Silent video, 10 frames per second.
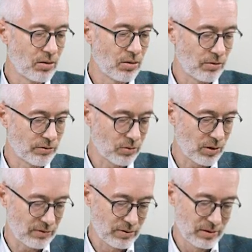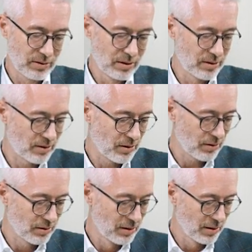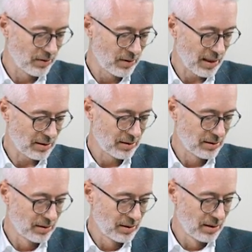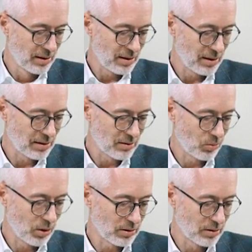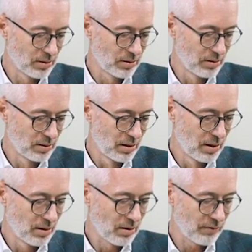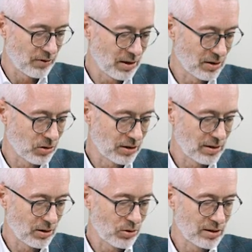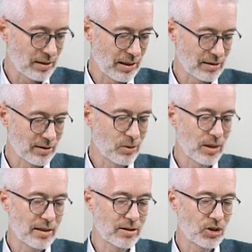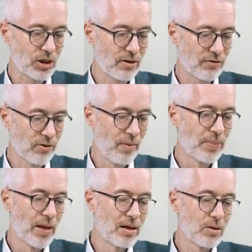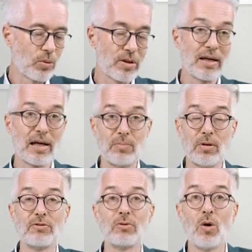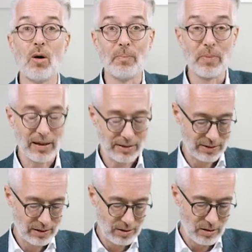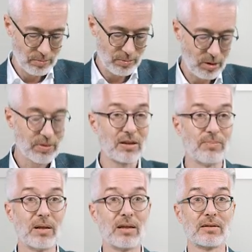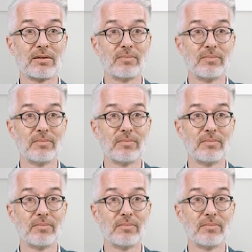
Lovecraft. So that is one of the interesting results you can achieve with the help of complex property parts.